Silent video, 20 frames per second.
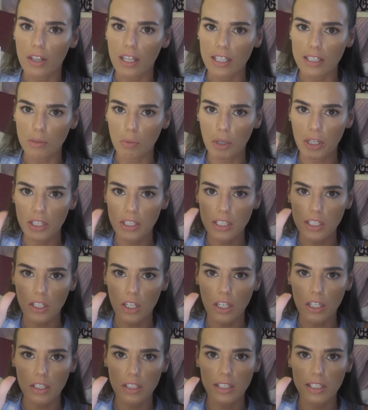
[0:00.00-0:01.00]
That's where it
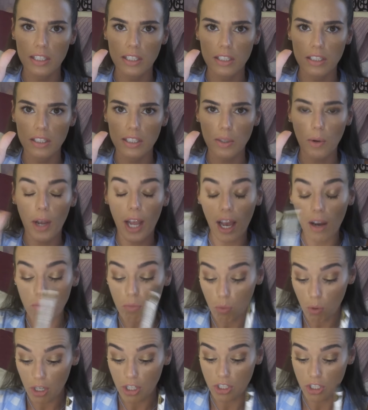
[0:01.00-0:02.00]
starts. So I have
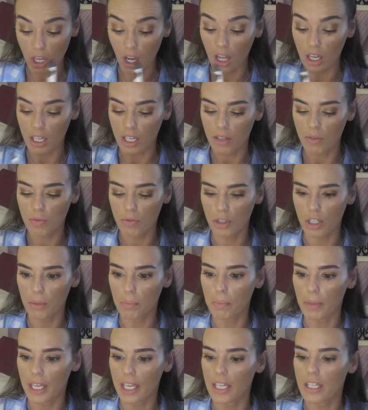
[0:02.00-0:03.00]
worked on it for a
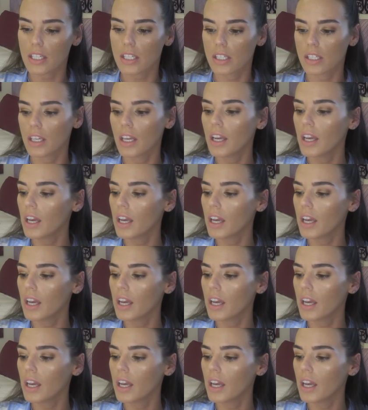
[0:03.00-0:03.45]
bit.